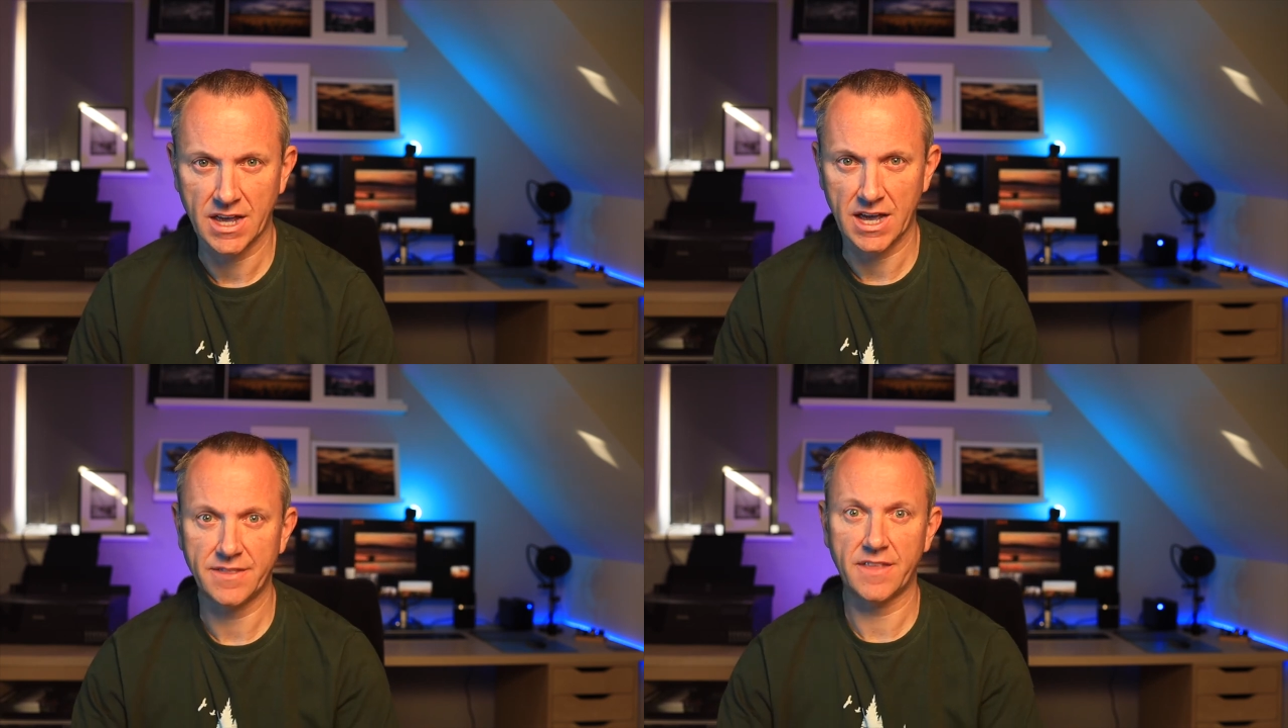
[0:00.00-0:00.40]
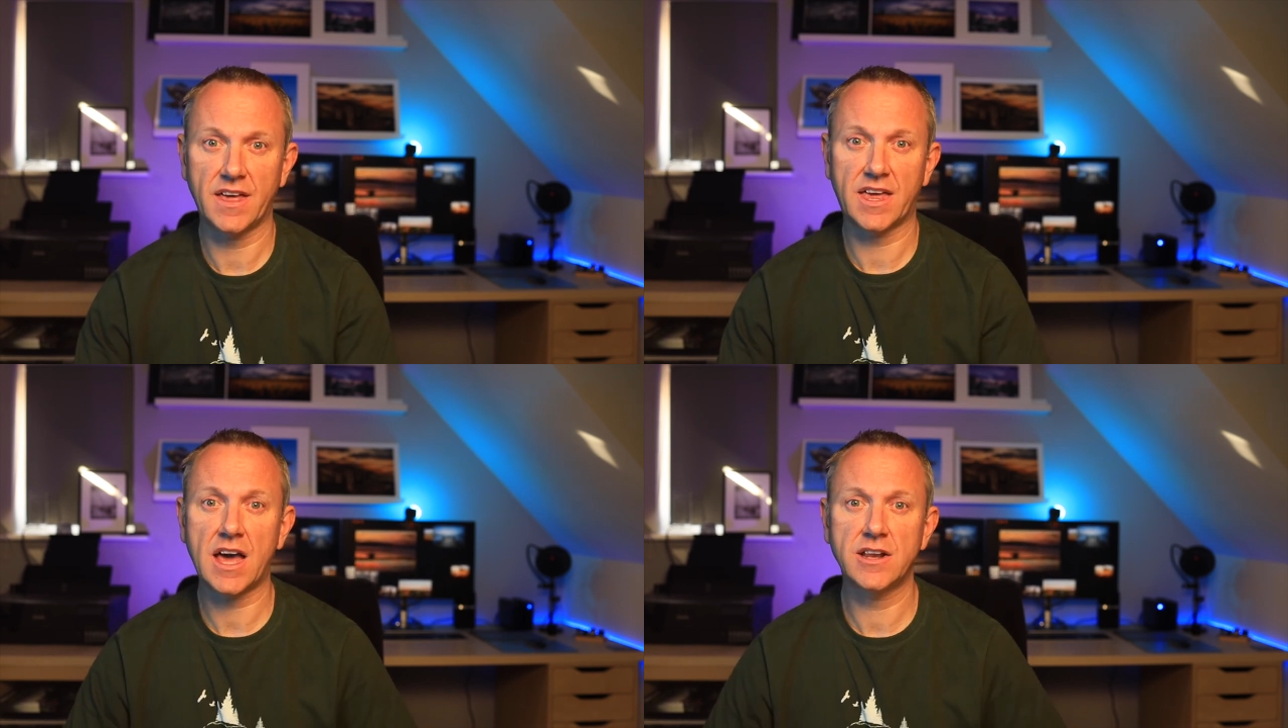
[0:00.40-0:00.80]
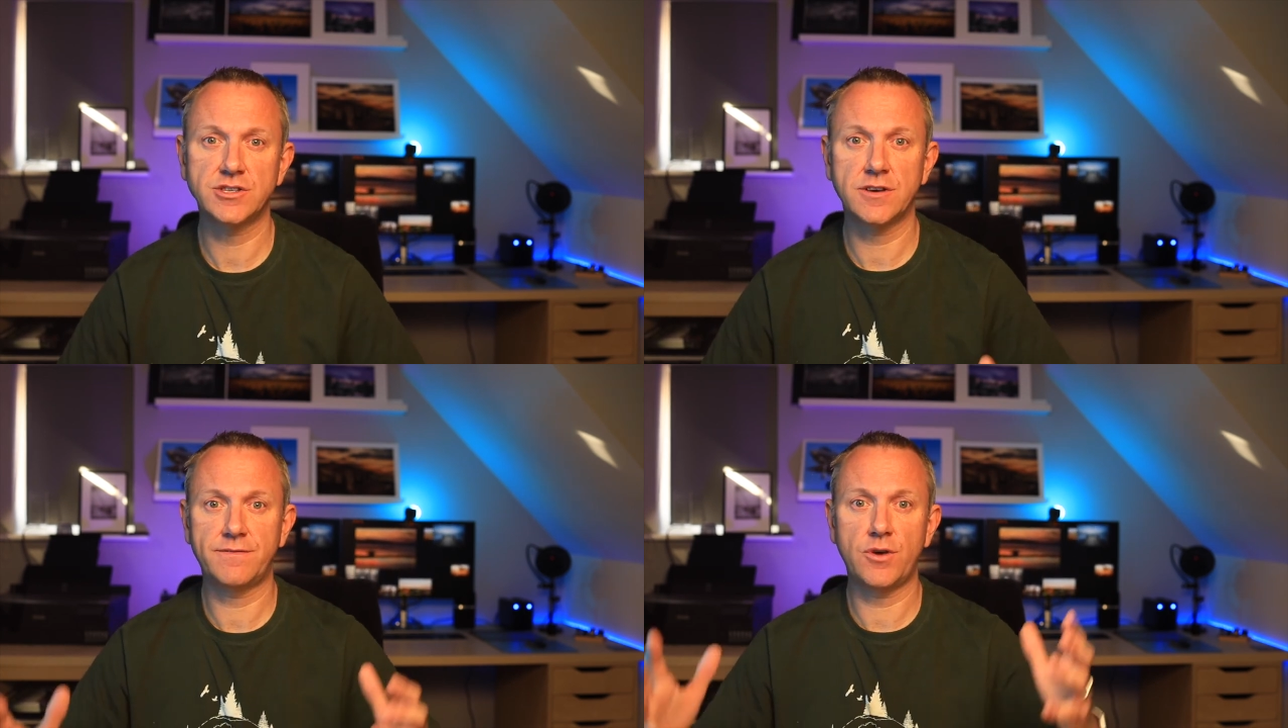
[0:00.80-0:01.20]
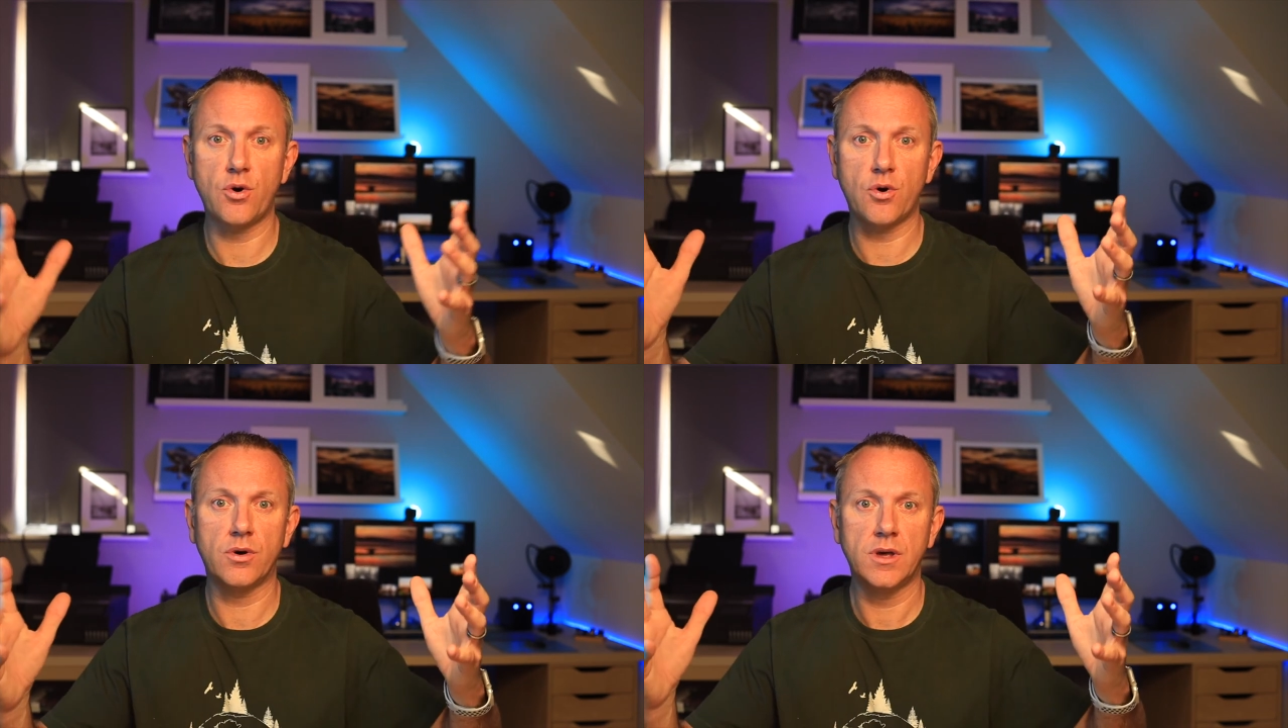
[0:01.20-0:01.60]
and that the colors of
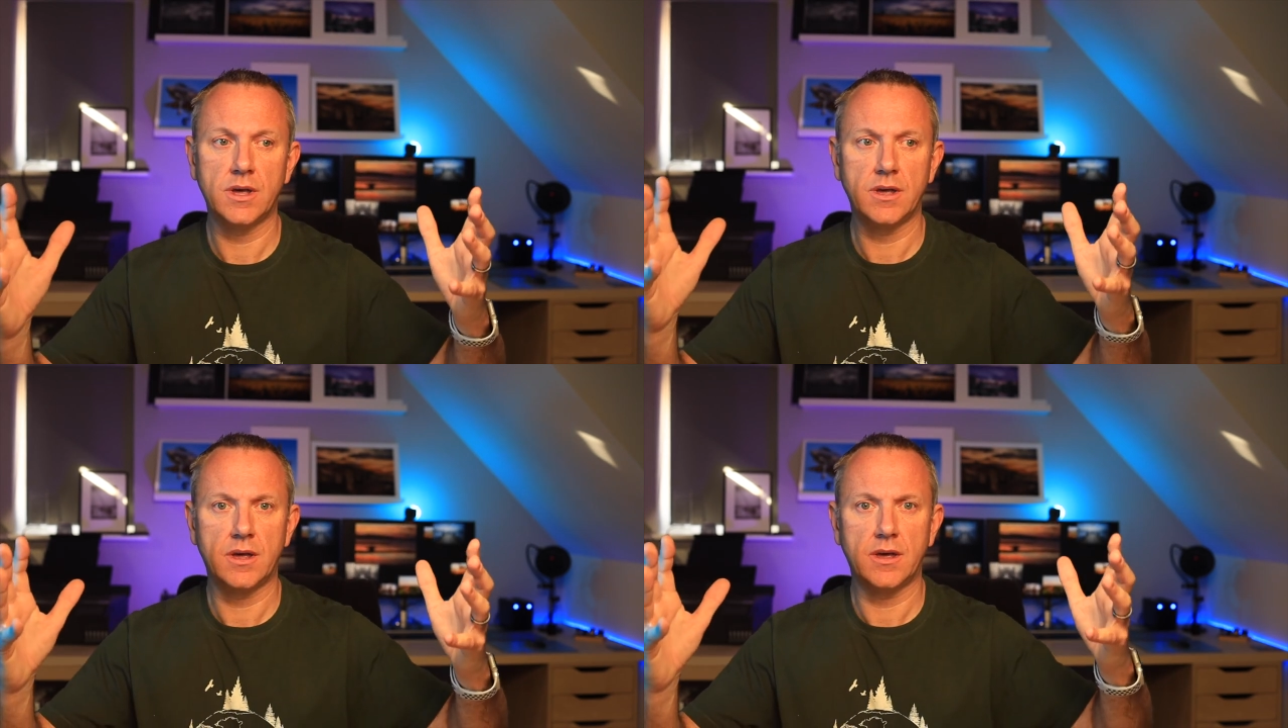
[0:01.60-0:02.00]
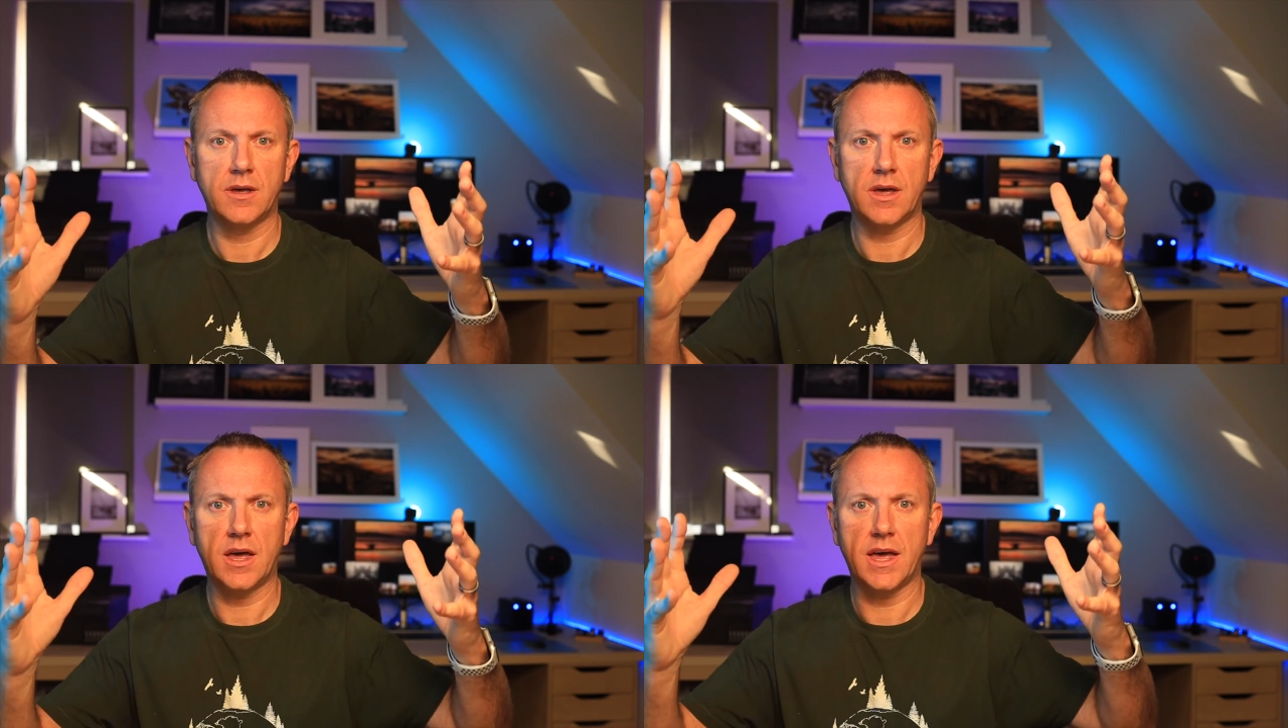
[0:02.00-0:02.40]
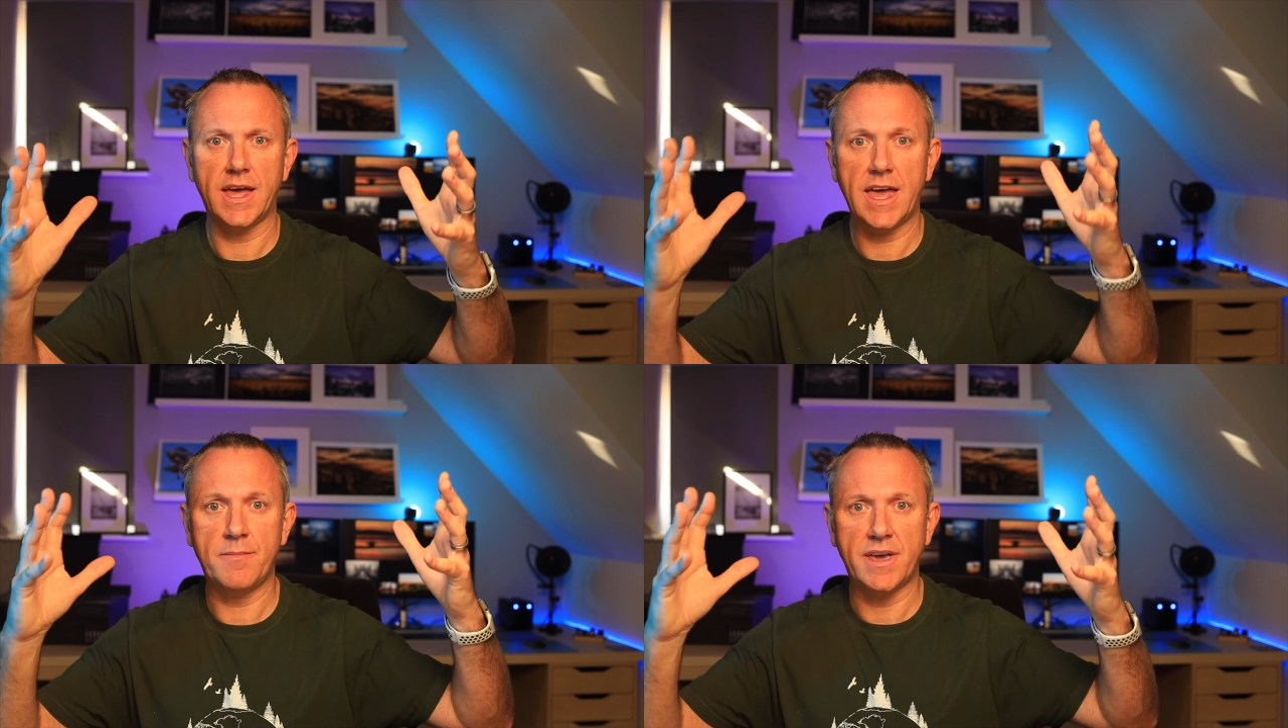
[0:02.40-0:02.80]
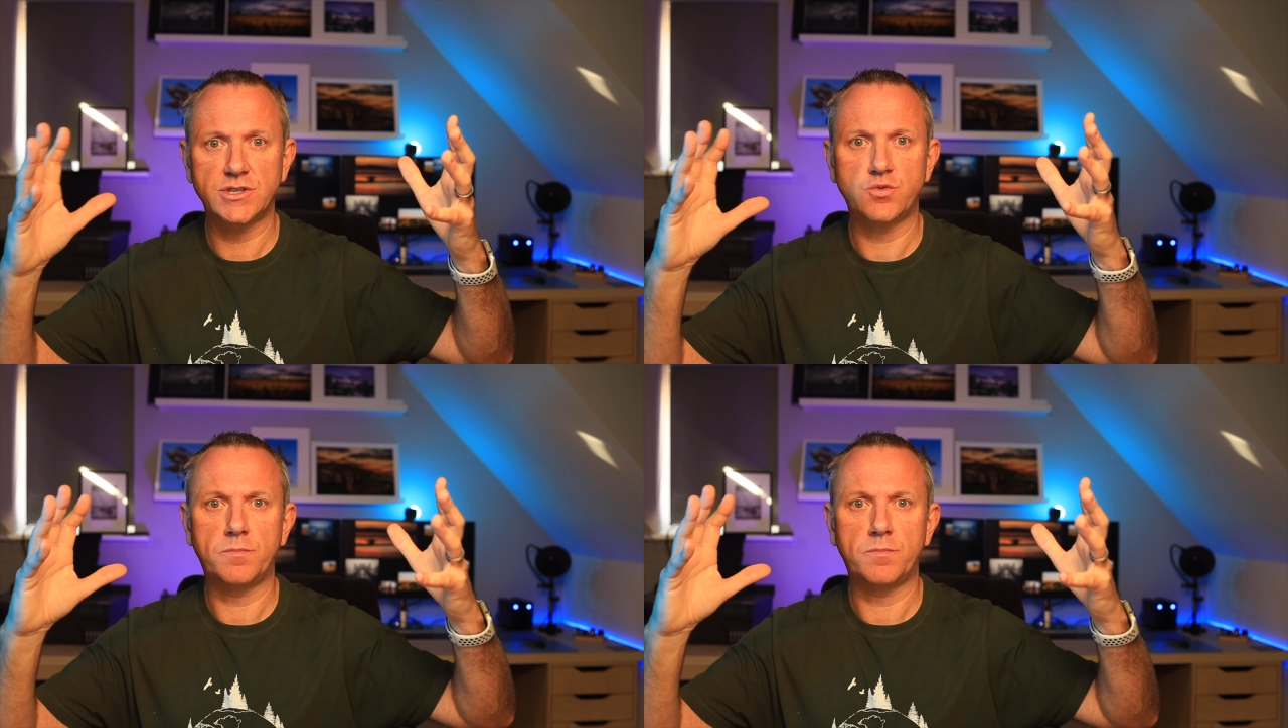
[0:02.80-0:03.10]
your image